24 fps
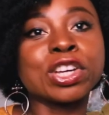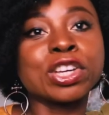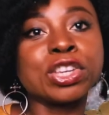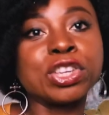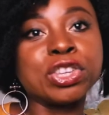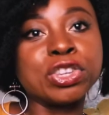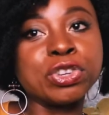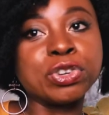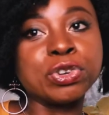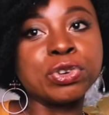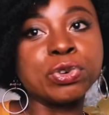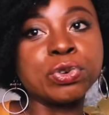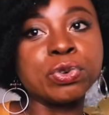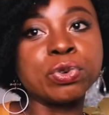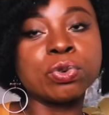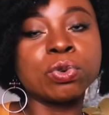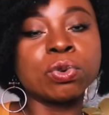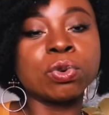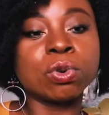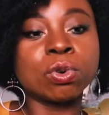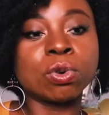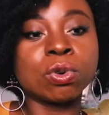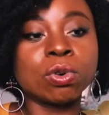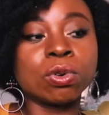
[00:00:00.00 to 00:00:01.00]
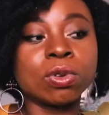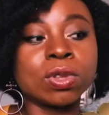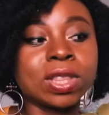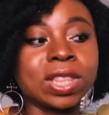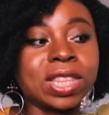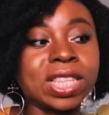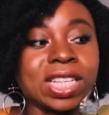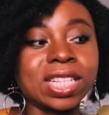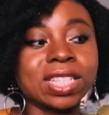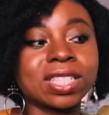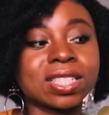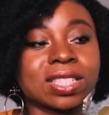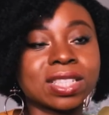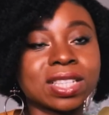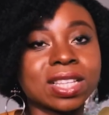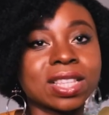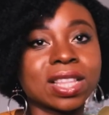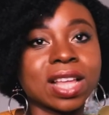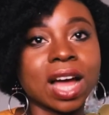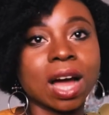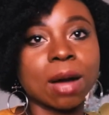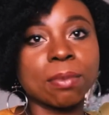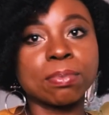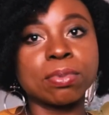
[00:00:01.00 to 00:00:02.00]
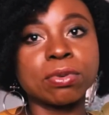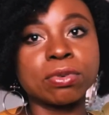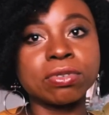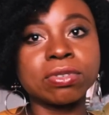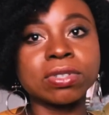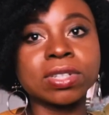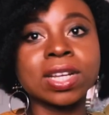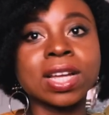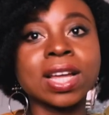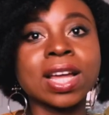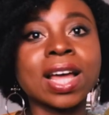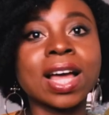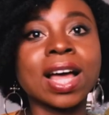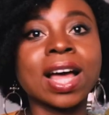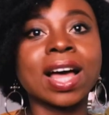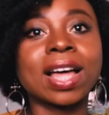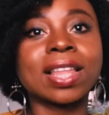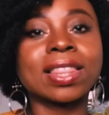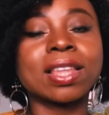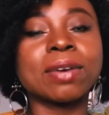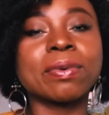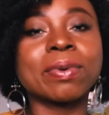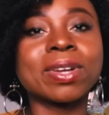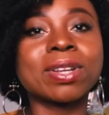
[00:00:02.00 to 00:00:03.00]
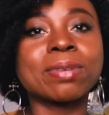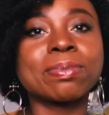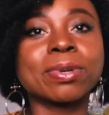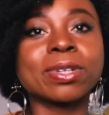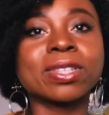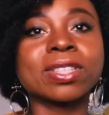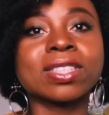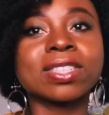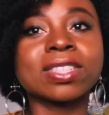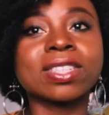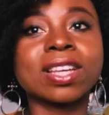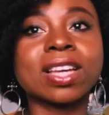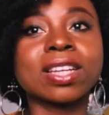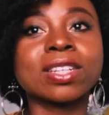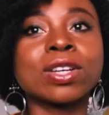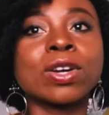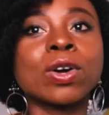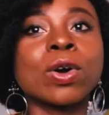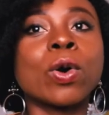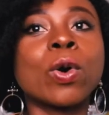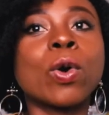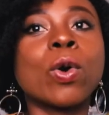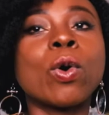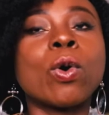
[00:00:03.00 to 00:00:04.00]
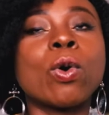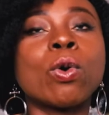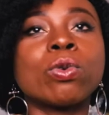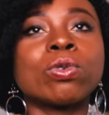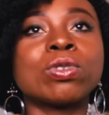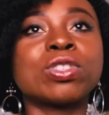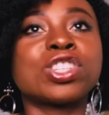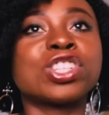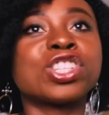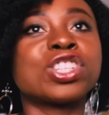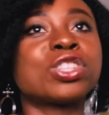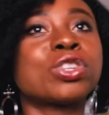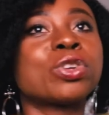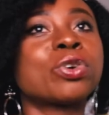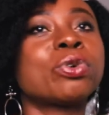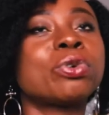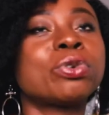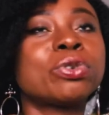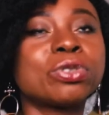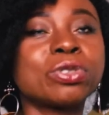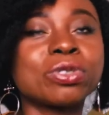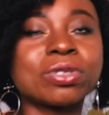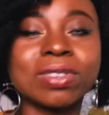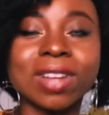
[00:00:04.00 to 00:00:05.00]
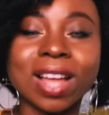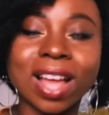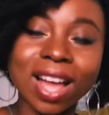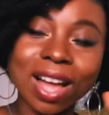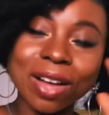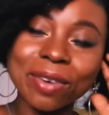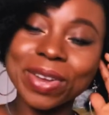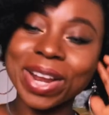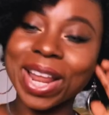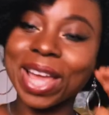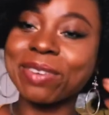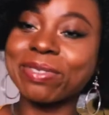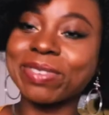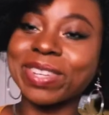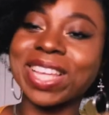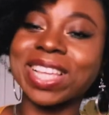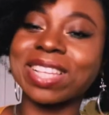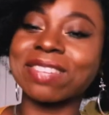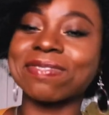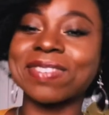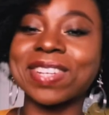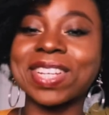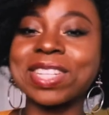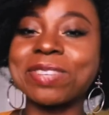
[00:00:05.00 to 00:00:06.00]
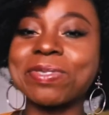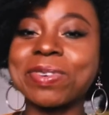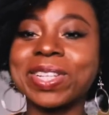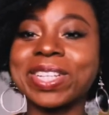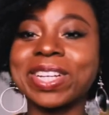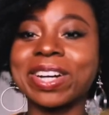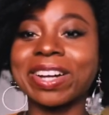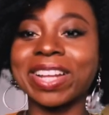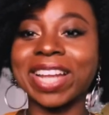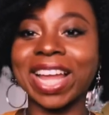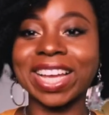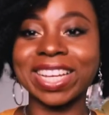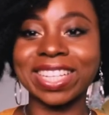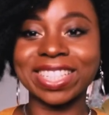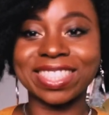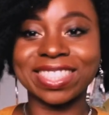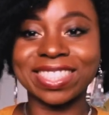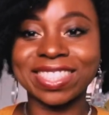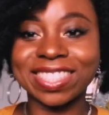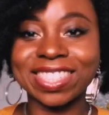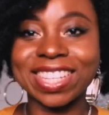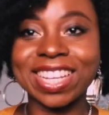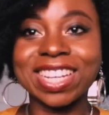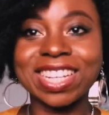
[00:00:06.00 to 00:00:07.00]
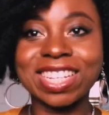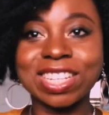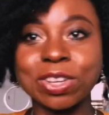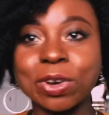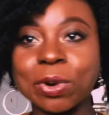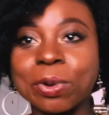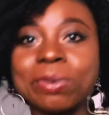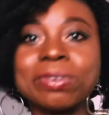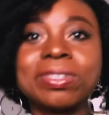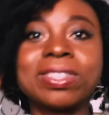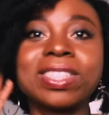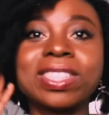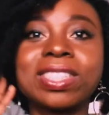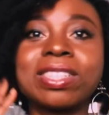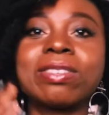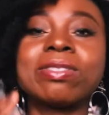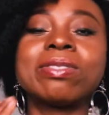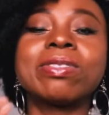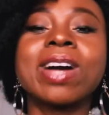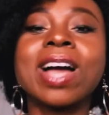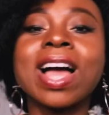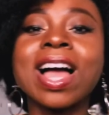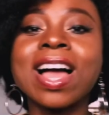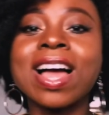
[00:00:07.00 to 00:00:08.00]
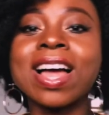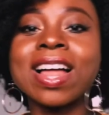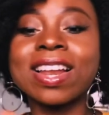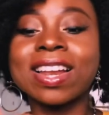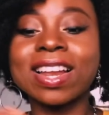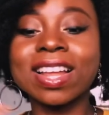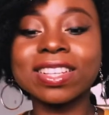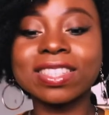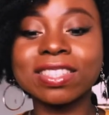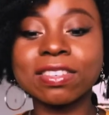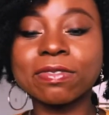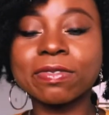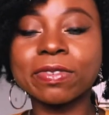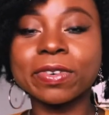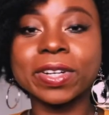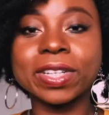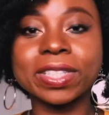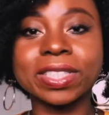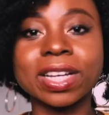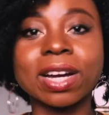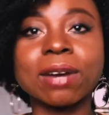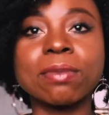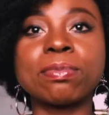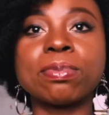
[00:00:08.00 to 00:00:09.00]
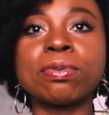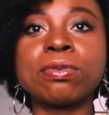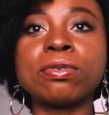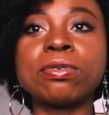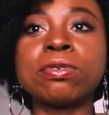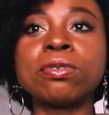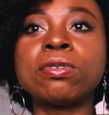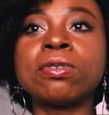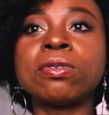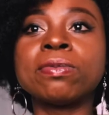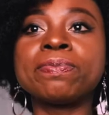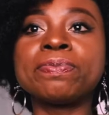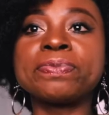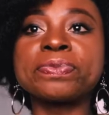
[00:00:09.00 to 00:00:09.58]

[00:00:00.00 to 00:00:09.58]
you this thing happened and then when the person said oh she told you how will i even explain it without like saying the whole detail let's say for example